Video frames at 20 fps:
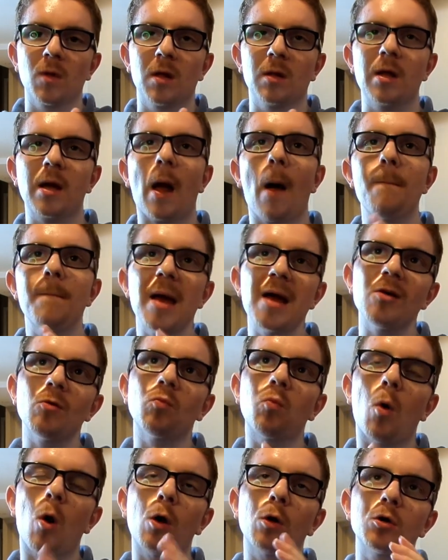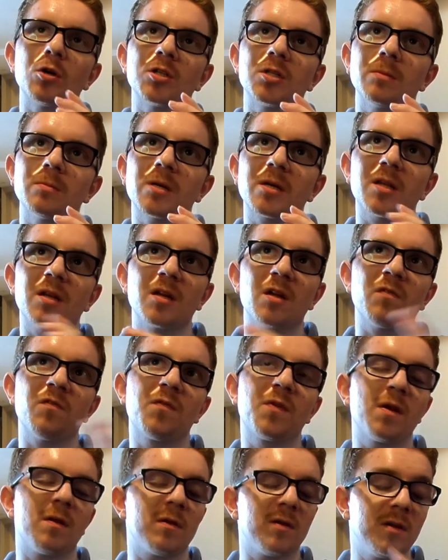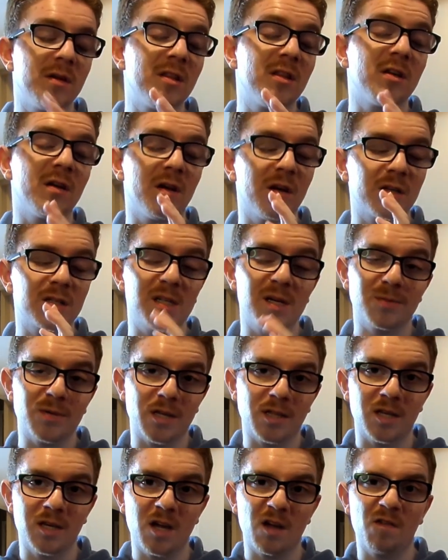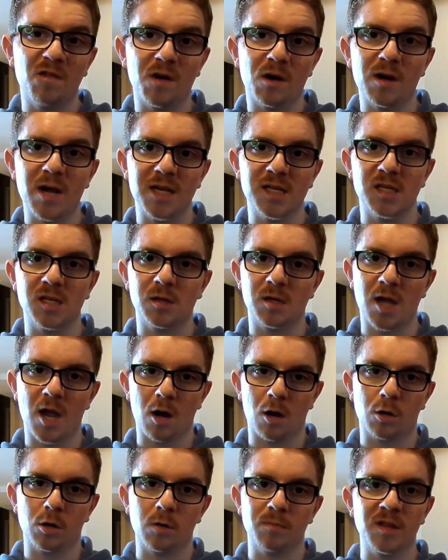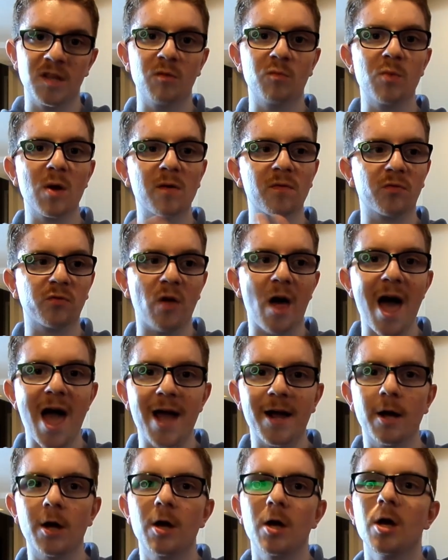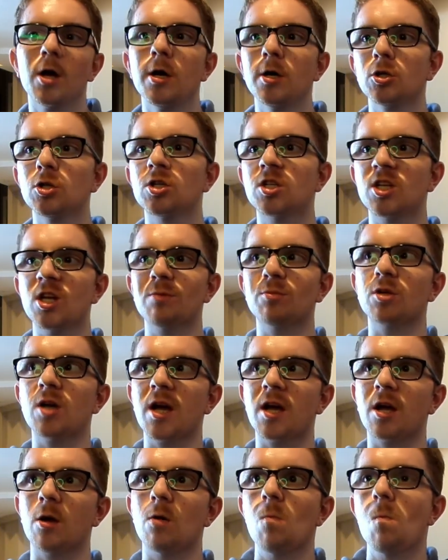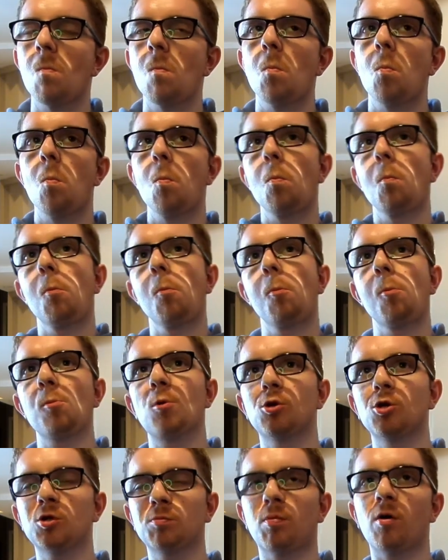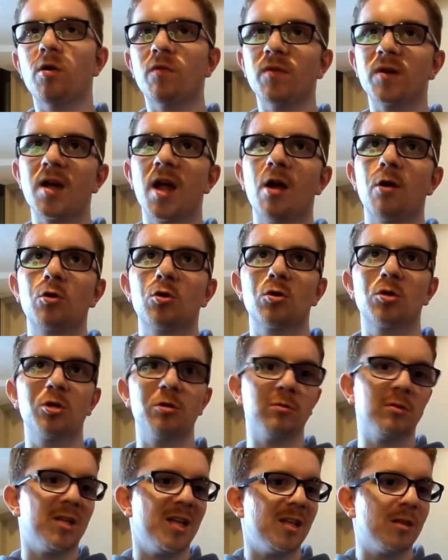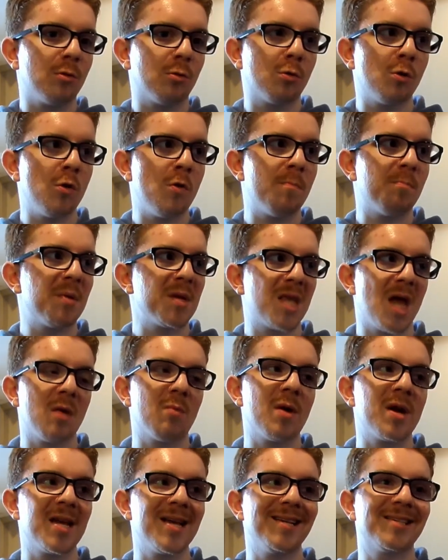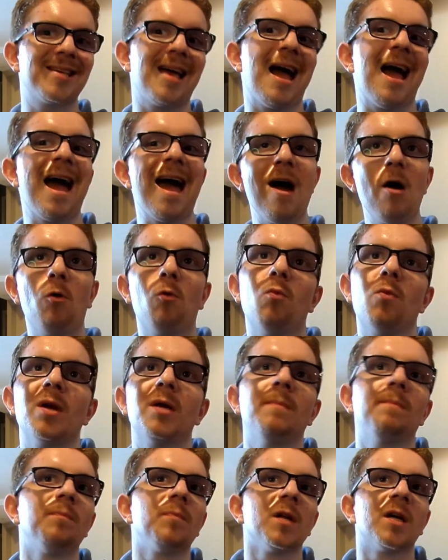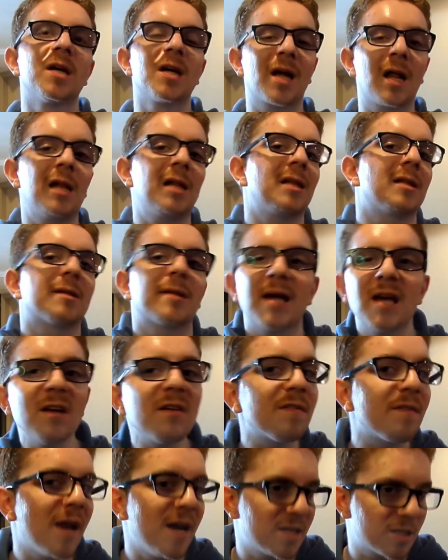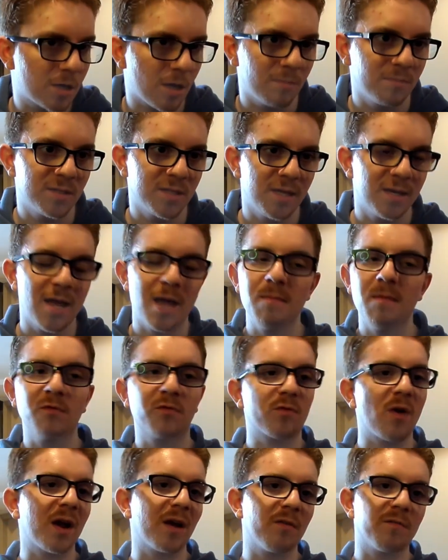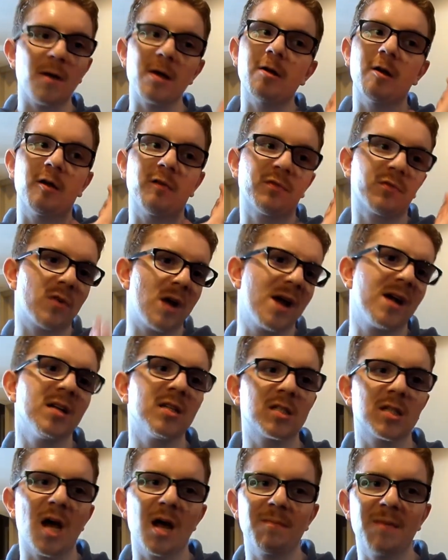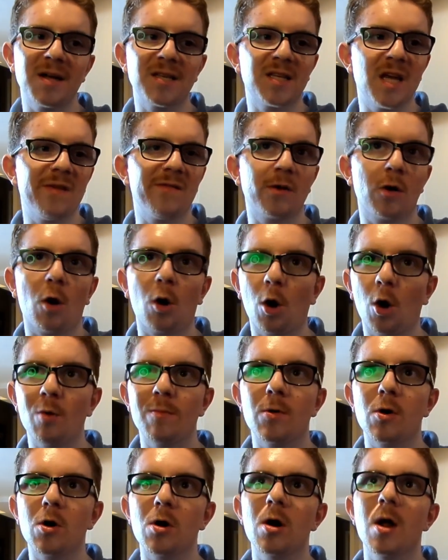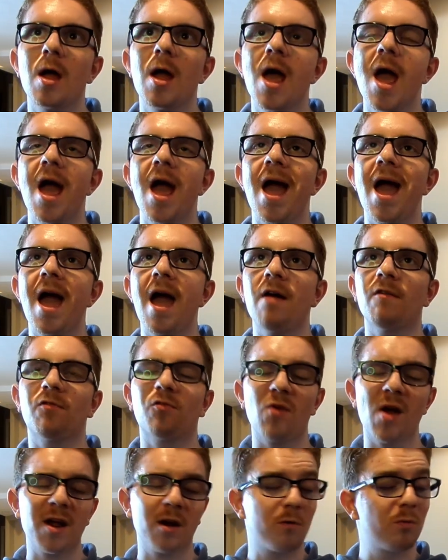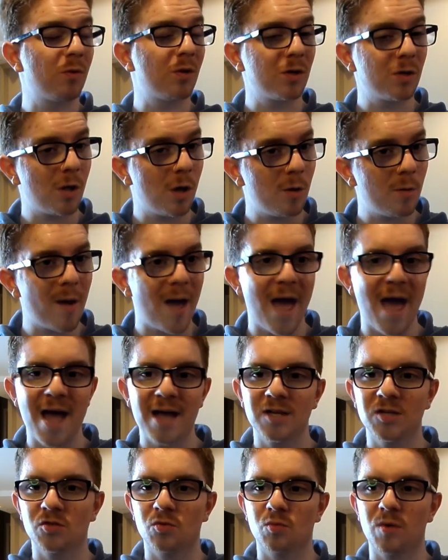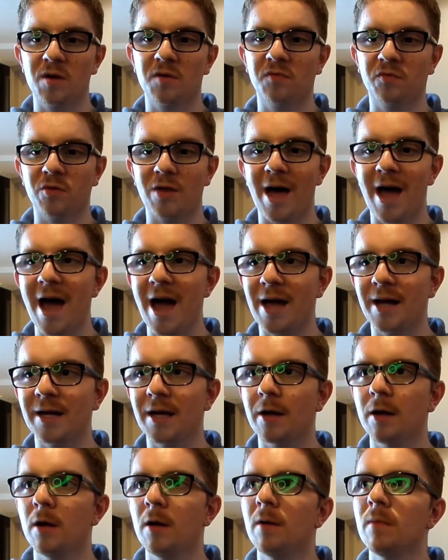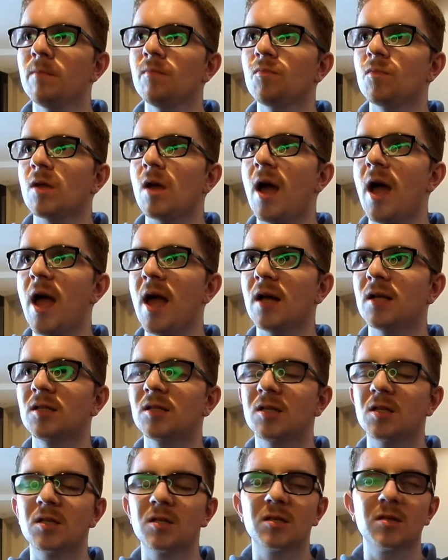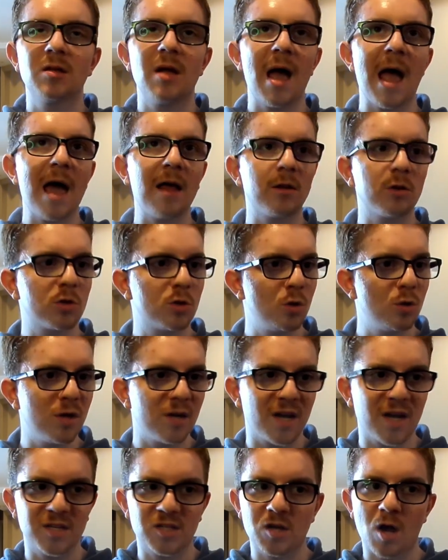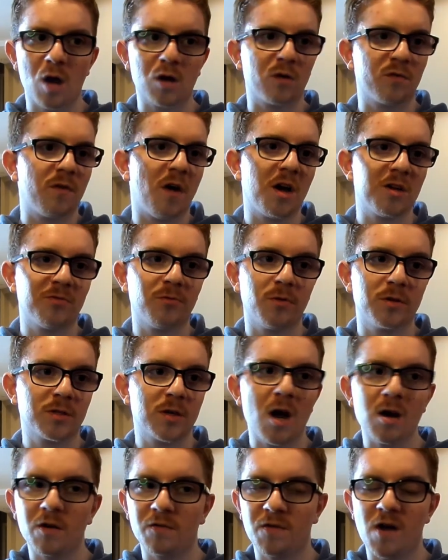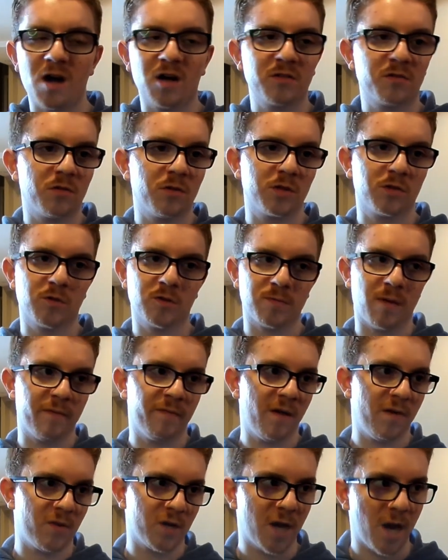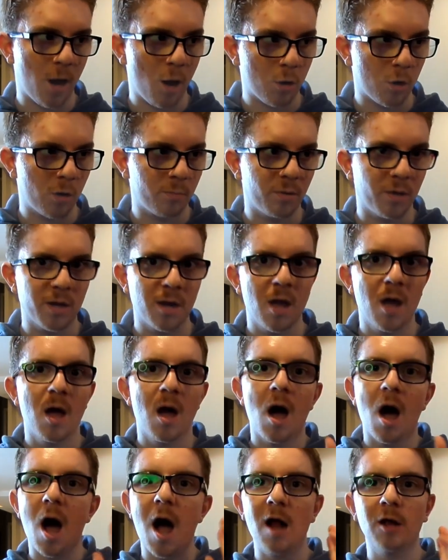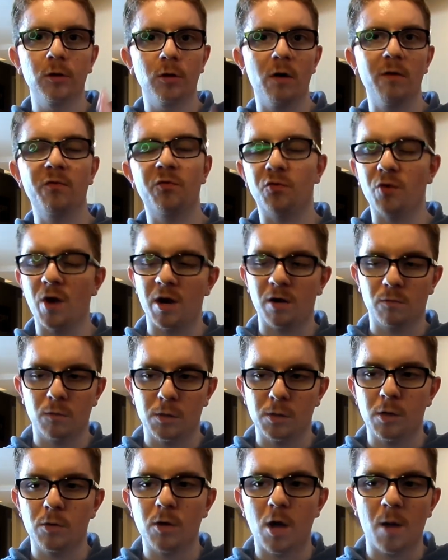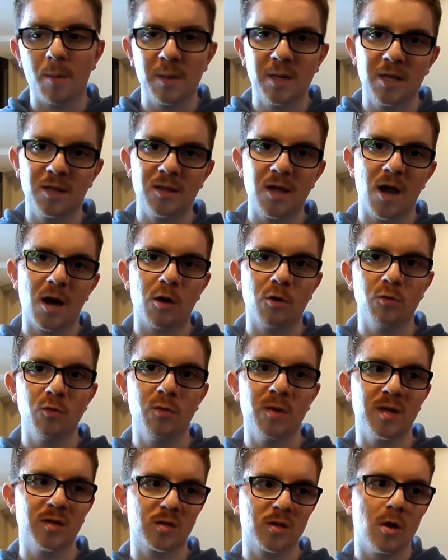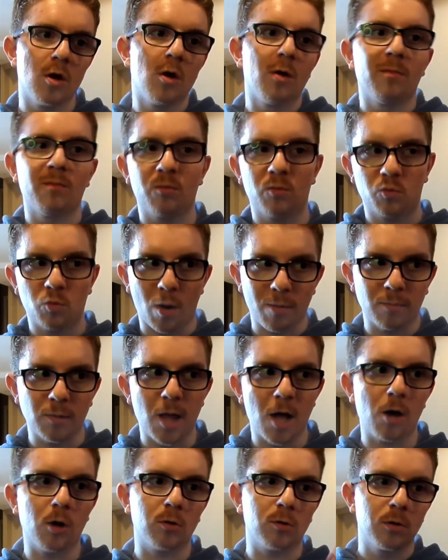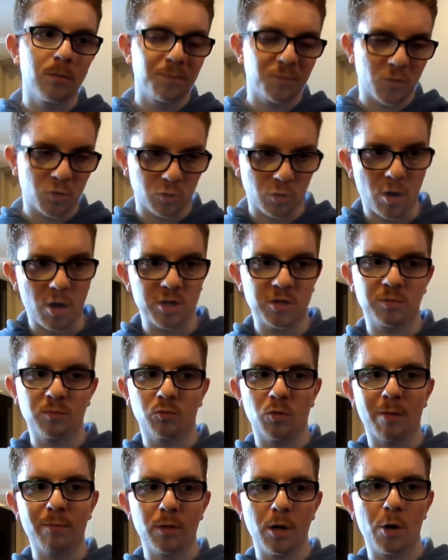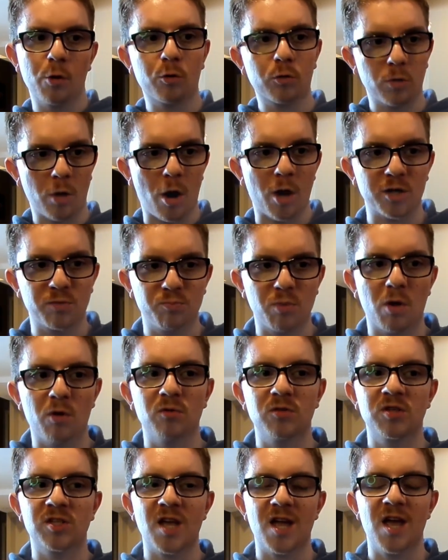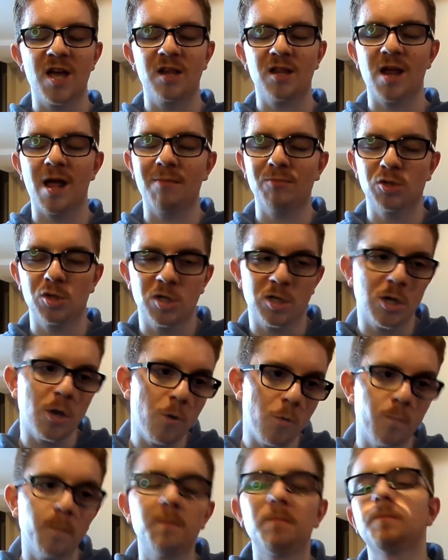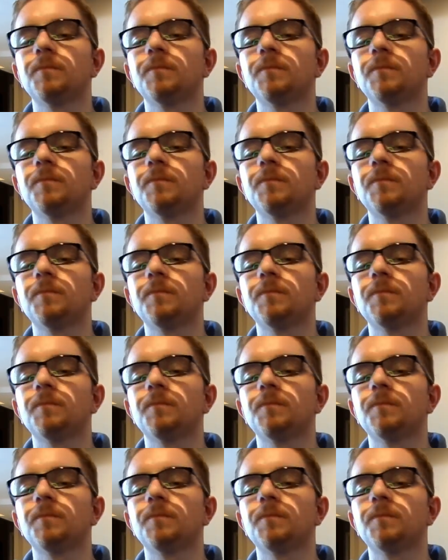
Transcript: Like, Amanda Waller seems like the Nick Fury-esque character, but then Rick Flag just seems like this perfect character to lead the group. But then when he's out, when Clayface comes in, him and by the way, Frankenstein by David Harbour, and Frank Grillo as Rick Flag, and Alan Tudyk as Dr. Phosphorus. Dr. Phosphorus was my favorite character, but I love Frank Grillo coming in there, who is Rumlow Crossbones in the MCU.